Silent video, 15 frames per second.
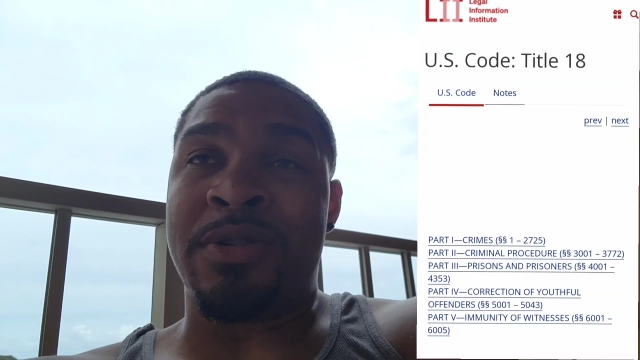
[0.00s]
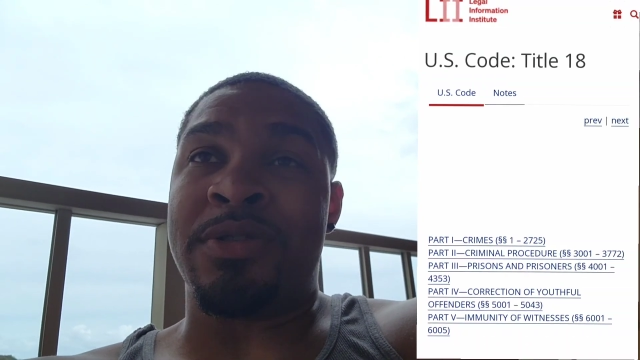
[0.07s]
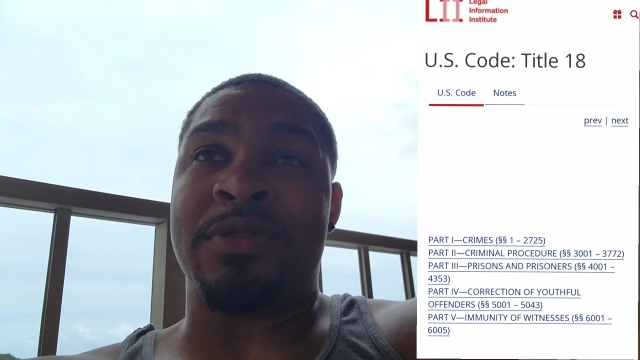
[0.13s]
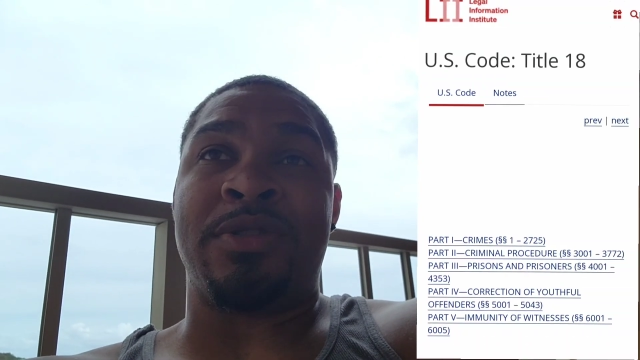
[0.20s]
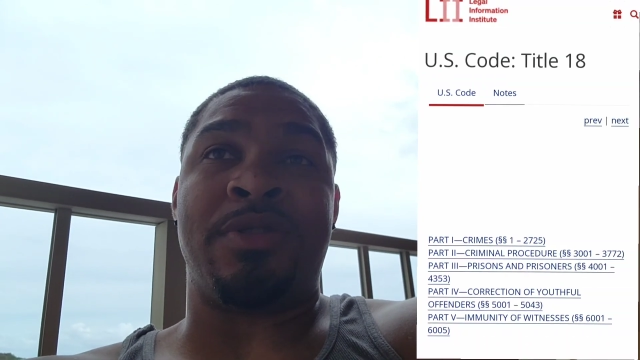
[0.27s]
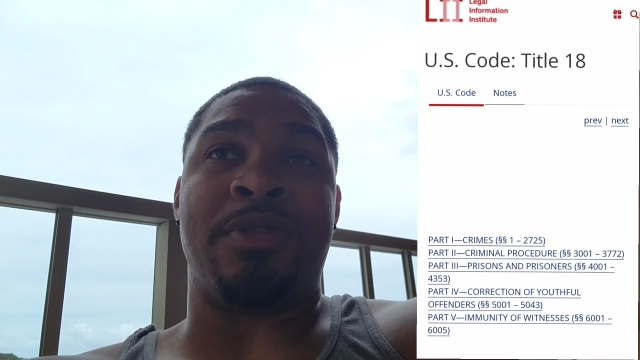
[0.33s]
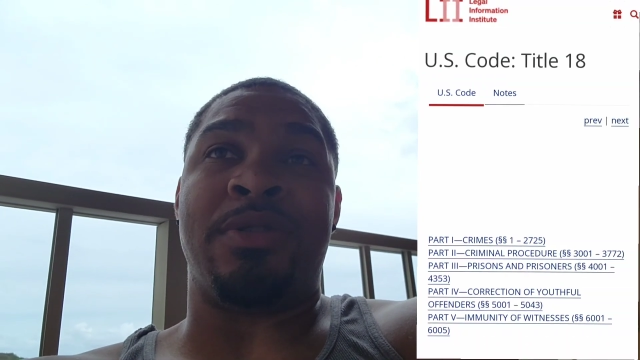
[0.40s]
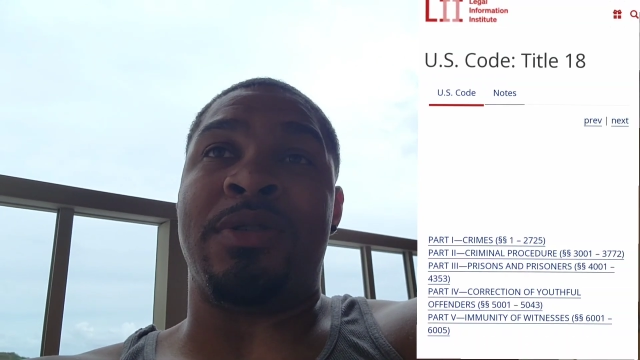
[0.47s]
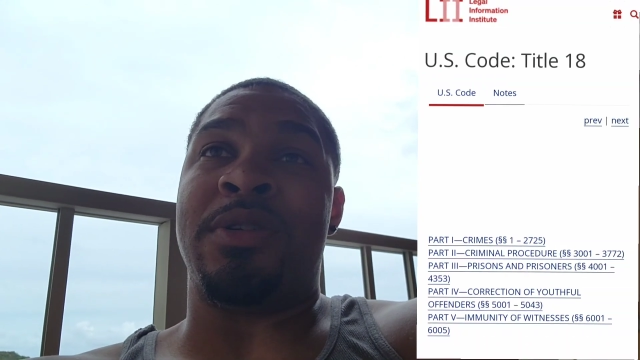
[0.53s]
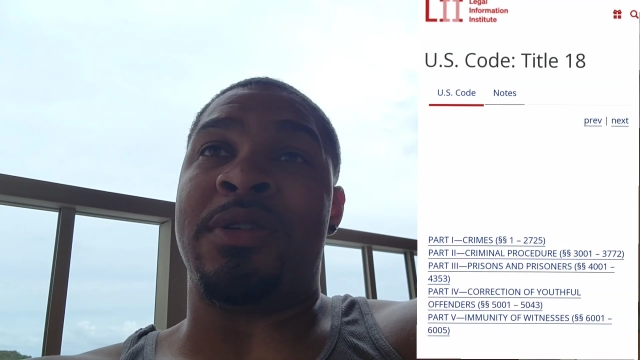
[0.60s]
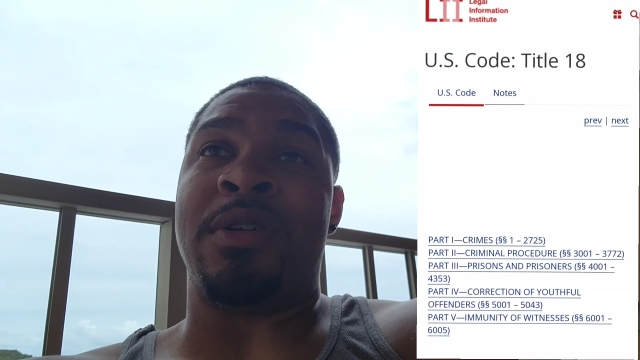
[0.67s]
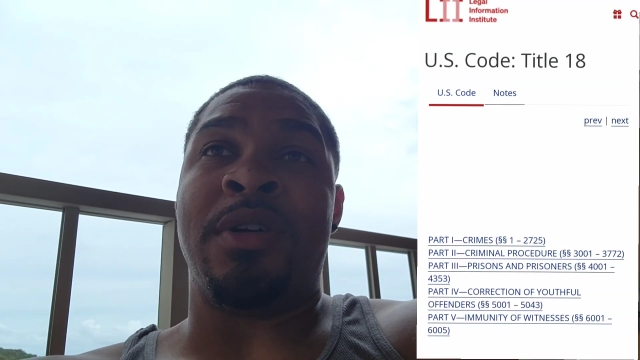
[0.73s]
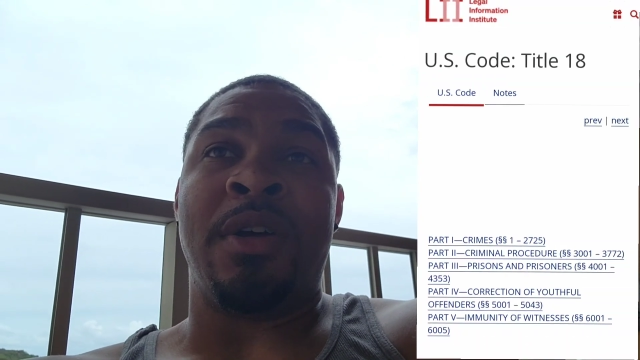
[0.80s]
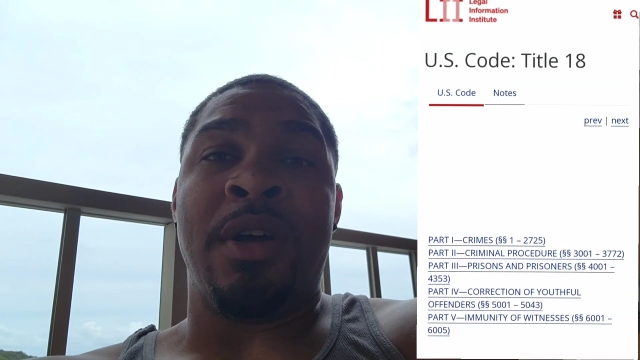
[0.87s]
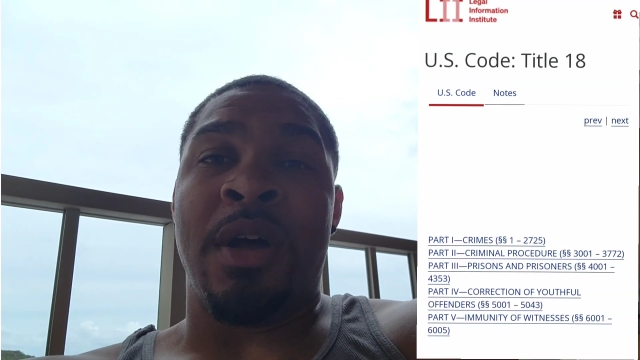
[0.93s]
to
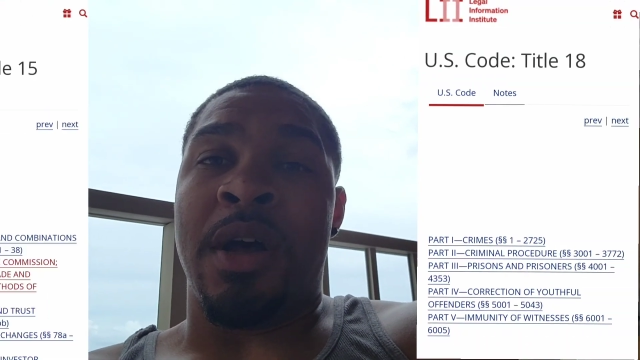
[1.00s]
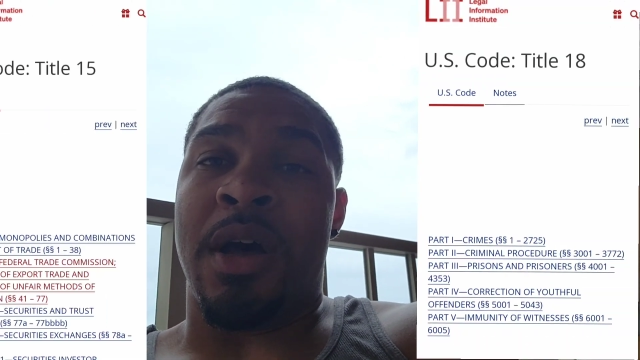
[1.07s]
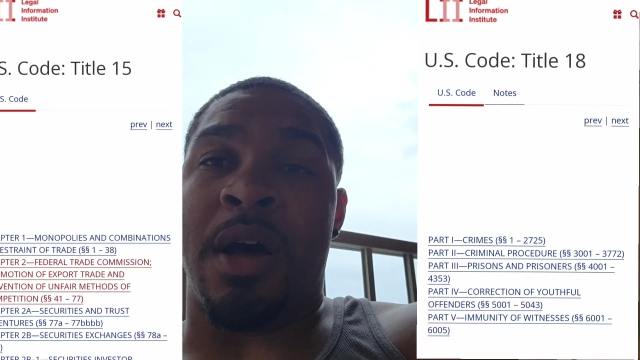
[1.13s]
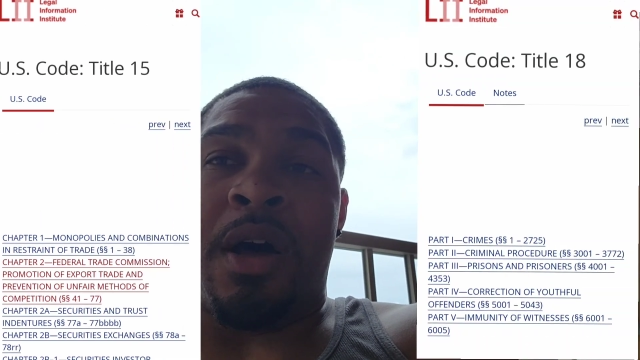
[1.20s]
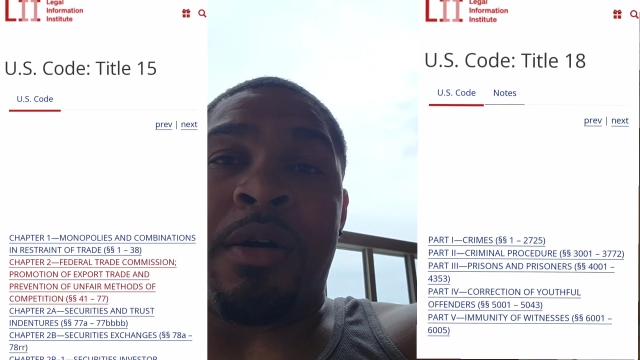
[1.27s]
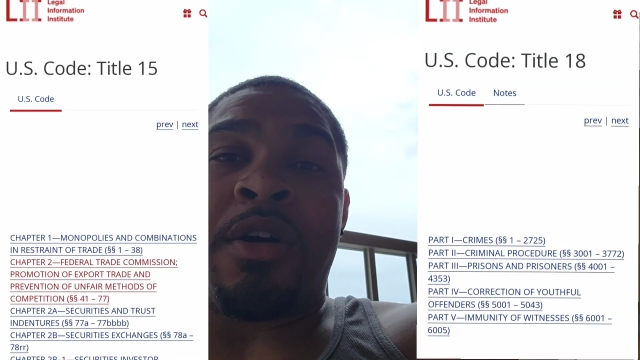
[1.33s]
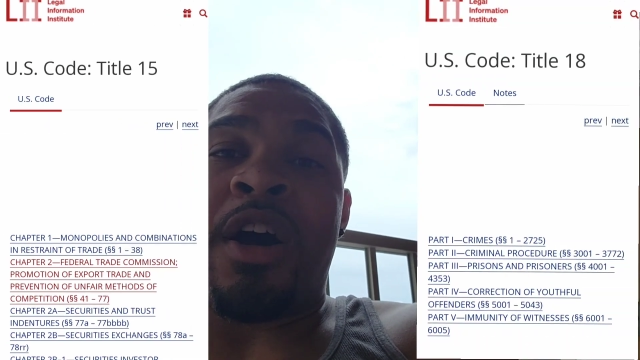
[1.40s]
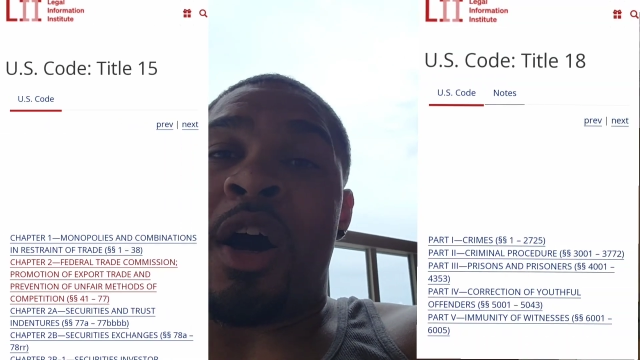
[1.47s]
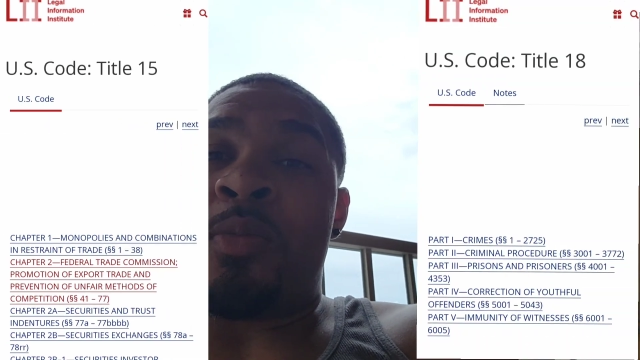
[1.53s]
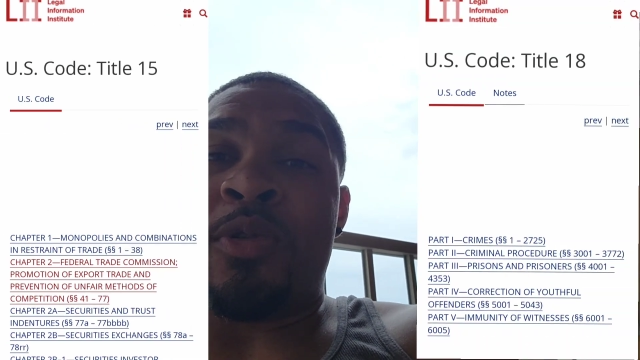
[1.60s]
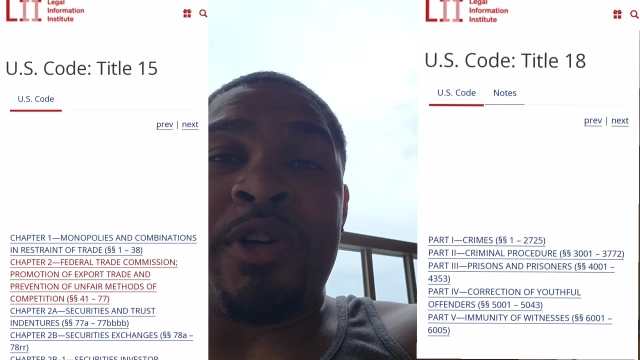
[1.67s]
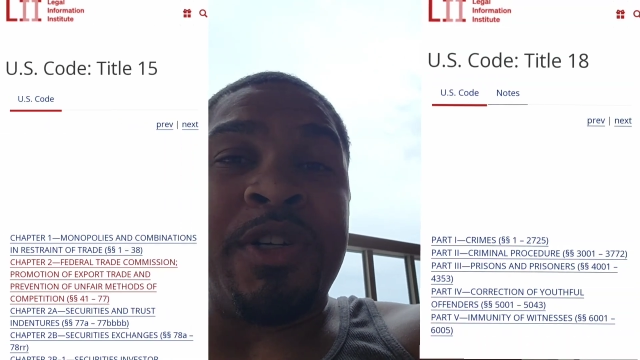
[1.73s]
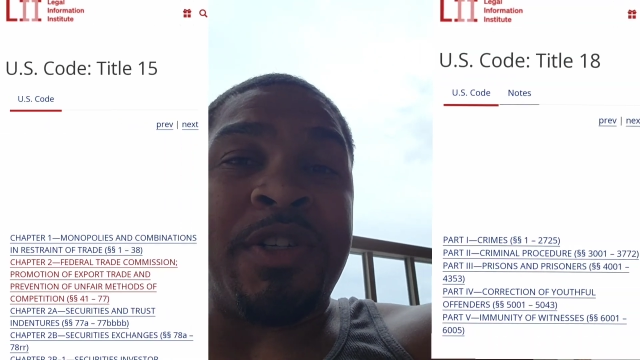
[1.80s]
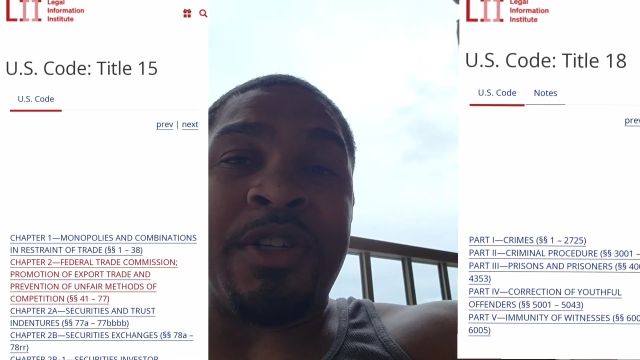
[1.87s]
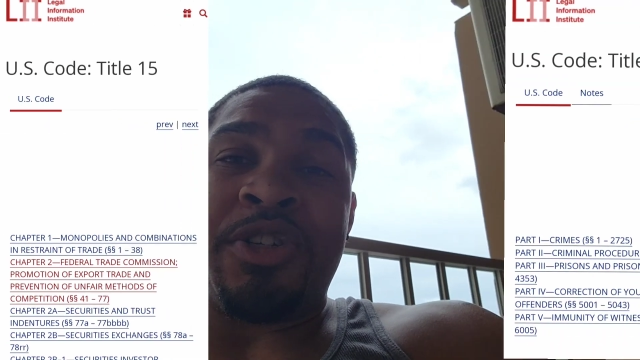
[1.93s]
uh,
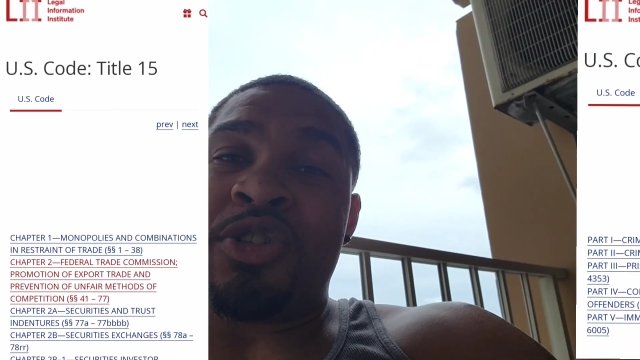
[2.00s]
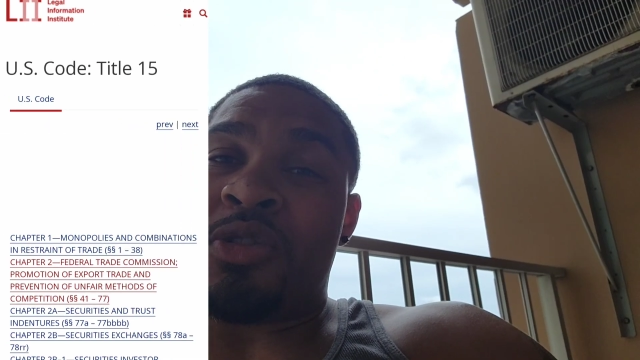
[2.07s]
commerce and